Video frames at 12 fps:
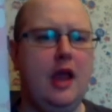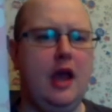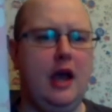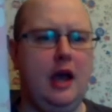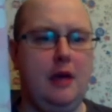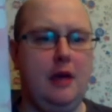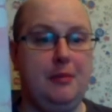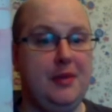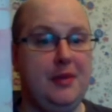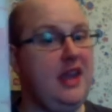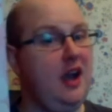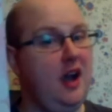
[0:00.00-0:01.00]
Um,
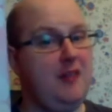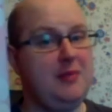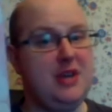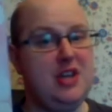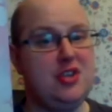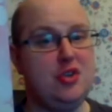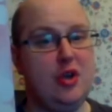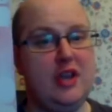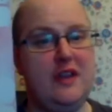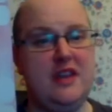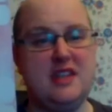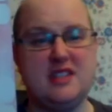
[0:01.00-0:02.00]
but yeah, I've been
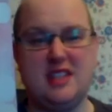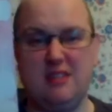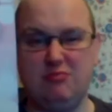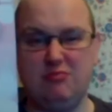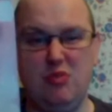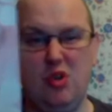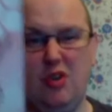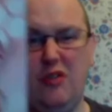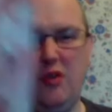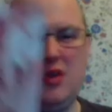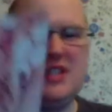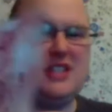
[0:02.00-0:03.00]
enjoying this. We look
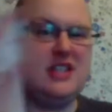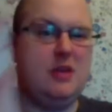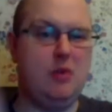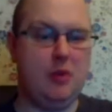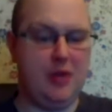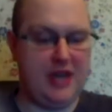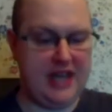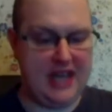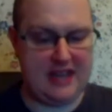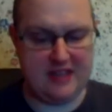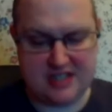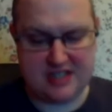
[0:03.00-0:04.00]
forward to seeing what we're going to
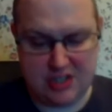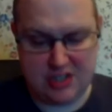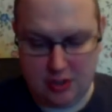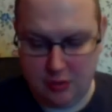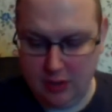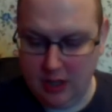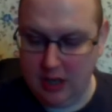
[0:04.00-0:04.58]
get this issue.